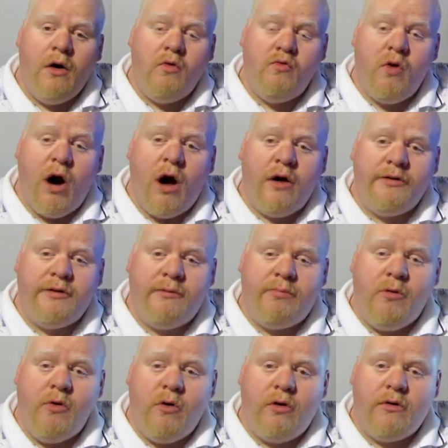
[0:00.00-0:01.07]
RAW
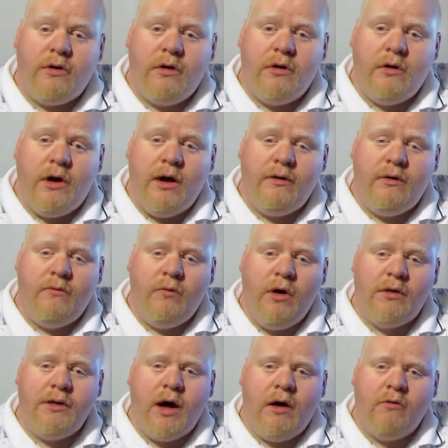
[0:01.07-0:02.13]
support. It
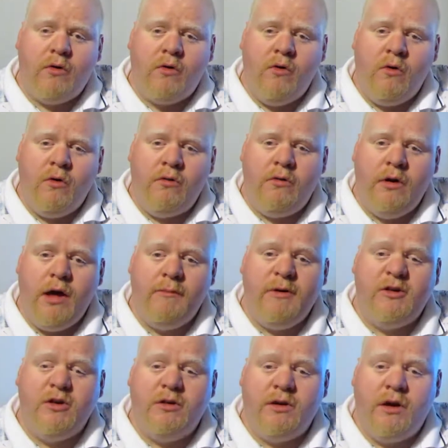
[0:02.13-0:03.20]
will not record
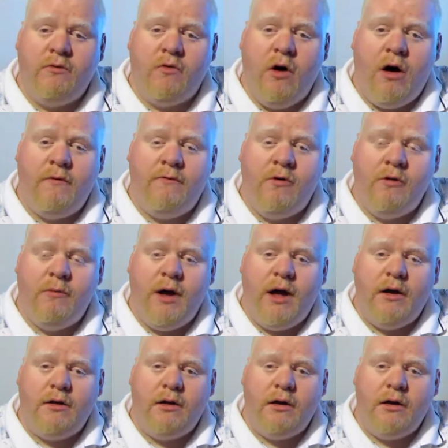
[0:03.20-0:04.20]
images in RAW format.